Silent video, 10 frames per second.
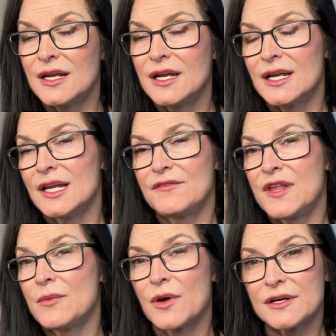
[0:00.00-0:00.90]
if
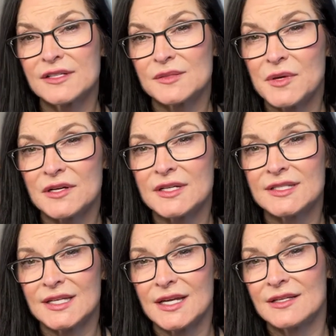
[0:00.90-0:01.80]
they were
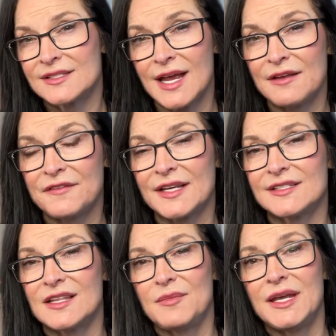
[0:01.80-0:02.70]
experiencing side effects
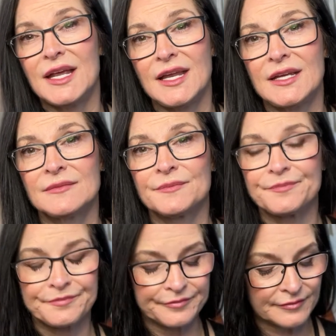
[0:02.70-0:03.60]
in the beginning,
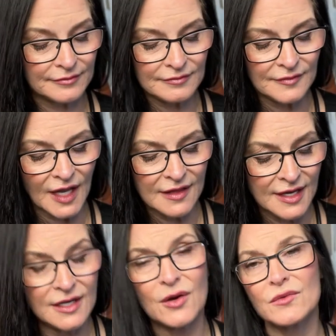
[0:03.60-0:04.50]

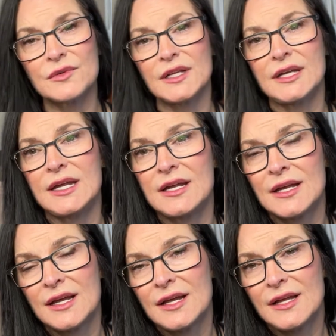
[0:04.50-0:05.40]
they don't really,
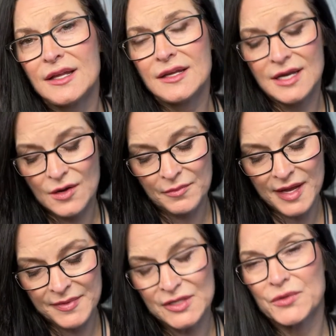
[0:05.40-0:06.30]
you know,
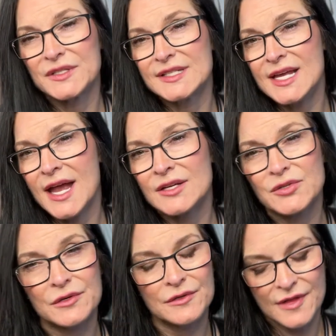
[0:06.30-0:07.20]
maybe towards the end,
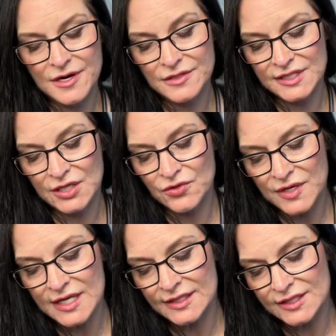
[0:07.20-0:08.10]
or they're
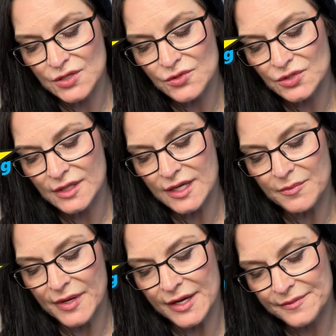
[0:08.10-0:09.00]
decreased usually,
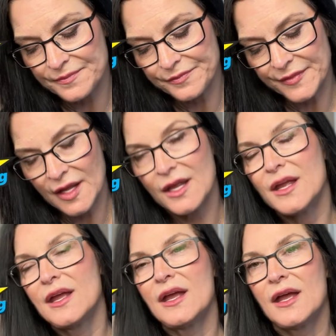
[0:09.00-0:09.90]
but
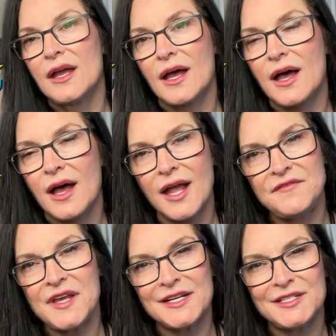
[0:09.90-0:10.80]

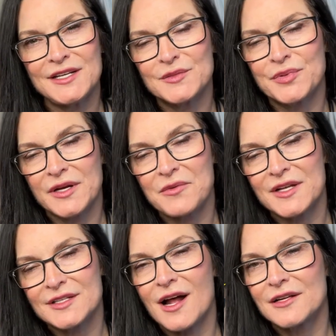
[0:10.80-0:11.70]
IVIG is pretty well
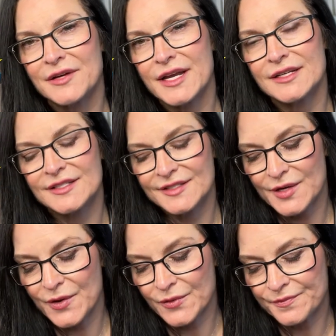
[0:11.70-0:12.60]
tolerated. So,